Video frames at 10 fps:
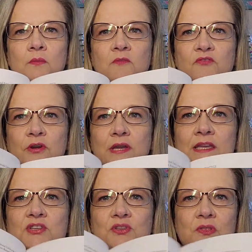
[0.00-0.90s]
For
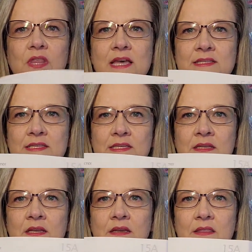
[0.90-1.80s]
each
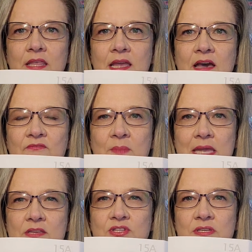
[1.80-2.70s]
lesson, they have
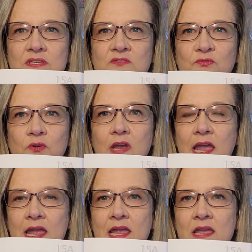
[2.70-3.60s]
pages for
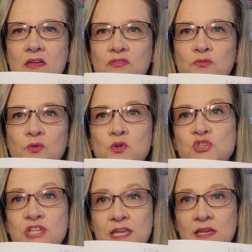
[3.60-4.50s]
A through
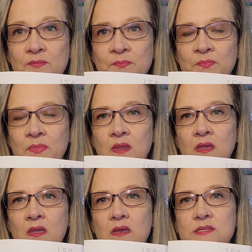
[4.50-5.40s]
G.
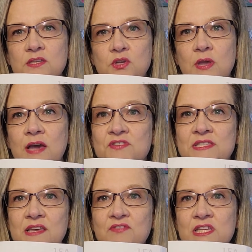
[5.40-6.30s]
So you have
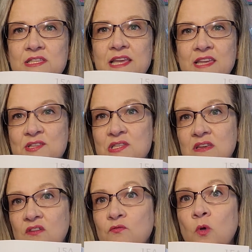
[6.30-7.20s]
7 days
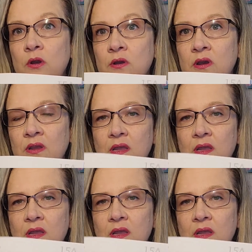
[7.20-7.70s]
of work.